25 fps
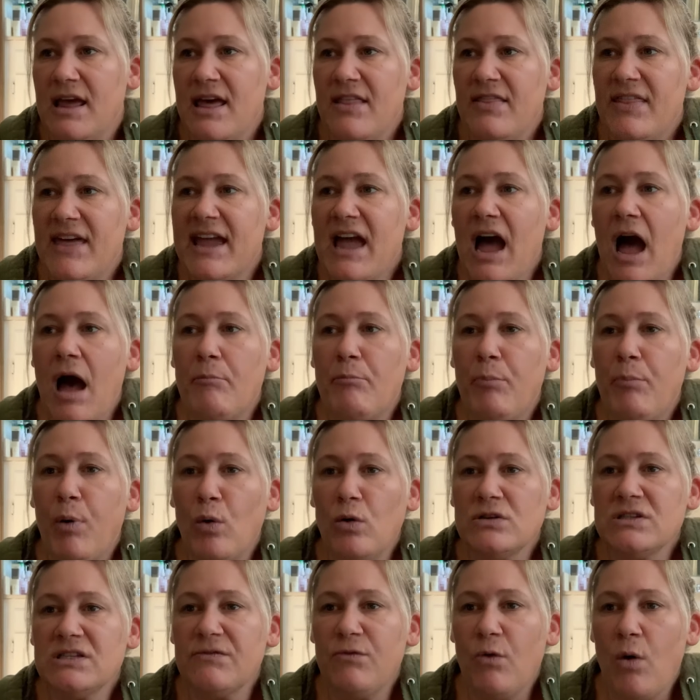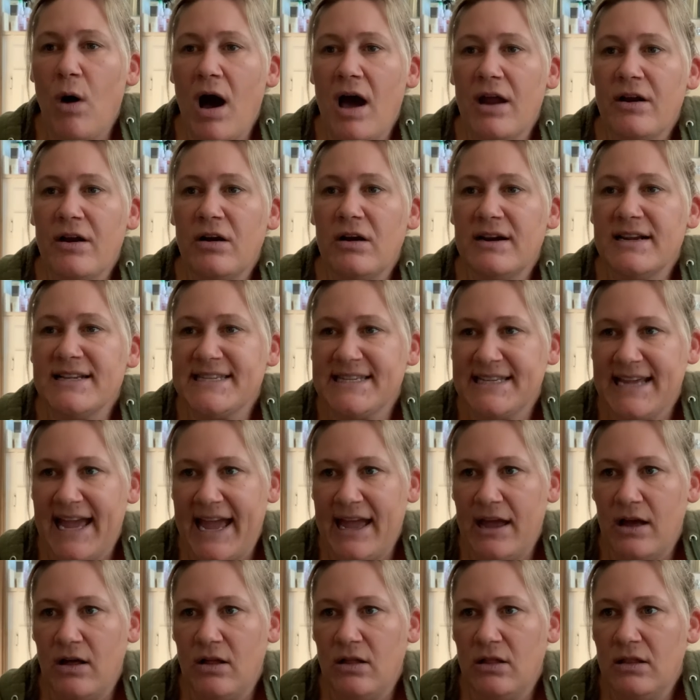They got bowls of water and a
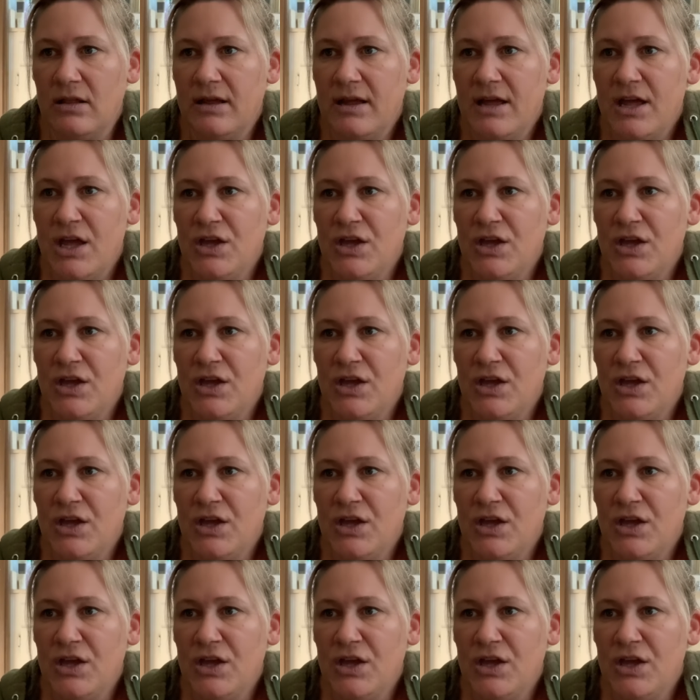scale.